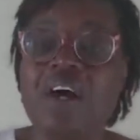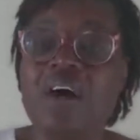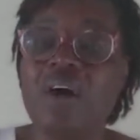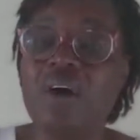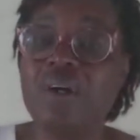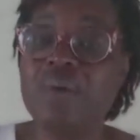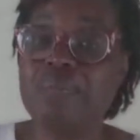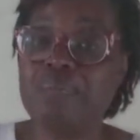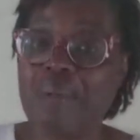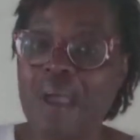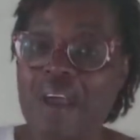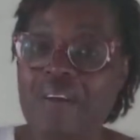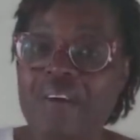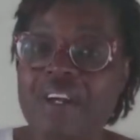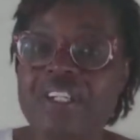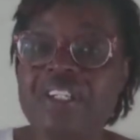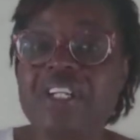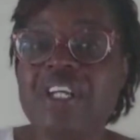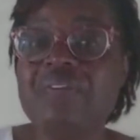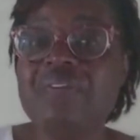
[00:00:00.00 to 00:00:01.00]
on
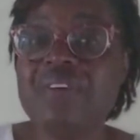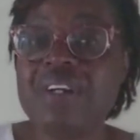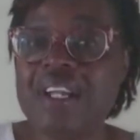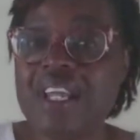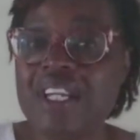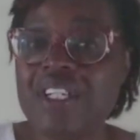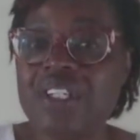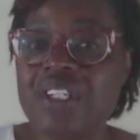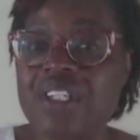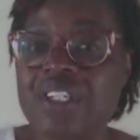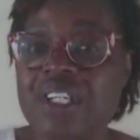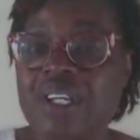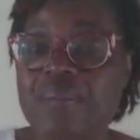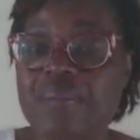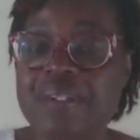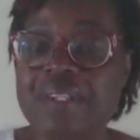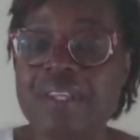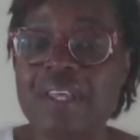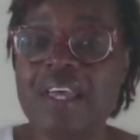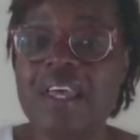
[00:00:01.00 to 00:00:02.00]
marriage and
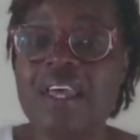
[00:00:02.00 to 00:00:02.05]
relationships,